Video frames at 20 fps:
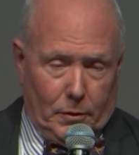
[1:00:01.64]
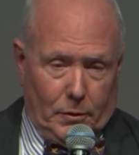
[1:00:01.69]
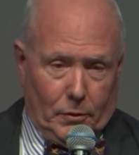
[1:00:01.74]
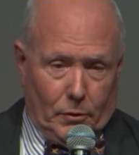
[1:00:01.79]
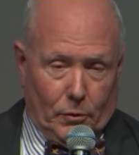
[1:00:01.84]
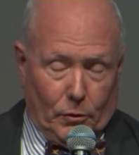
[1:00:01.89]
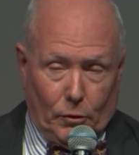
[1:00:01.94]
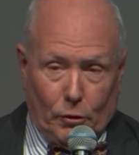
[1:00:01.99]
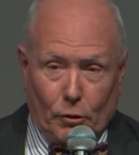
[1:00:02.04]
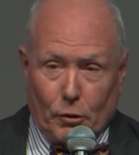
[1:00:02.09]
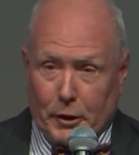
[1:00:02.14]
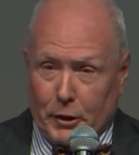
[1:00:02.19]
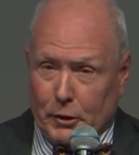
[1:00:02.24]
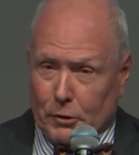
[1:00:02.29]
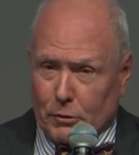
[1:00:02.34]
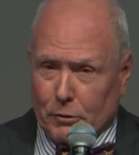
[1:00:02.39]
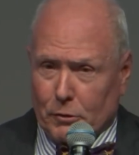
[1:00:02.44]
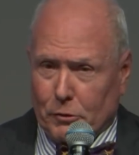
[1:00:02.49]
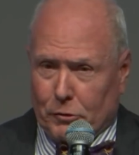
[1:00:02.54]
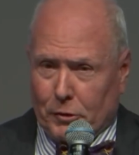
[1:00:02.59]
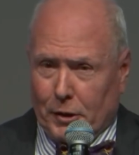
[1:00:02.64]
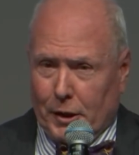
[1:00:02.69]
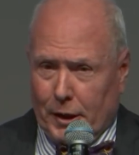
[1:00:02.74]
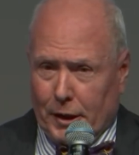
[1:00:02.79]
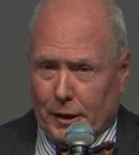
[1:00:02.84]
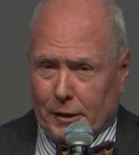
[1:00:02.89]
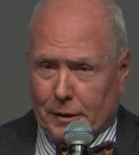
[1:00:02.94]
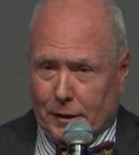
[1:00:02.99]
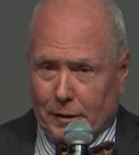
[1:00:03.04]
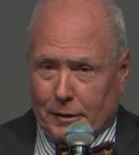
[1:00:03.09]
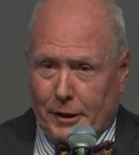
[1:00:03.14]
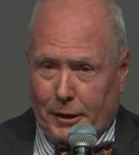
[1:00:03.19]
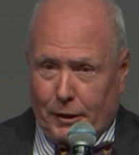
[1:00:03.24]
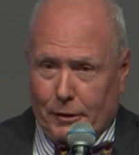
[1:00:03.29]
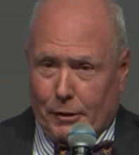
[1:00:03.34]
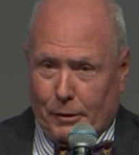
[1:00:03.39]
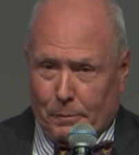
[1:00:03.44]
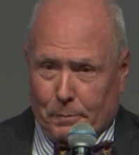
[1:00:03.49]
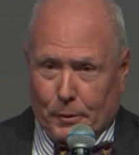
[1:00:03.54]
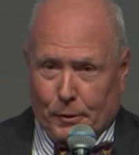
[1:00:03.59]
lawyers and the
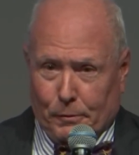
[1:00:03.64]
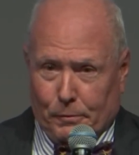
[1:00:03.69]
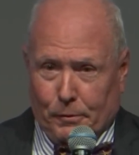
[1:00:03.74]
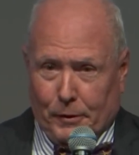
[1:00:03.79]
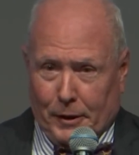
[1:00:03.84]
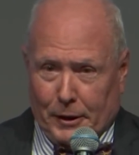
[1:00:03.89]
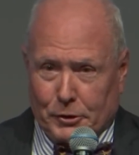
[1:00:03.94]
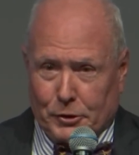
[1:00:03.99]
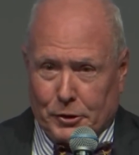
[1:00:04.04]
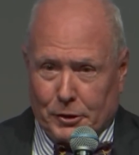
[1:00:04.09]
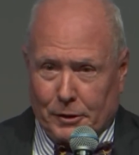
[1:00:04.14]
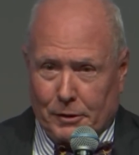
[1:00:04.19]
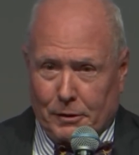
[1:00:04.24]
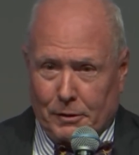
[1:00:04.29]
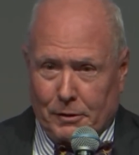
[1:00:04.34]
legal profession.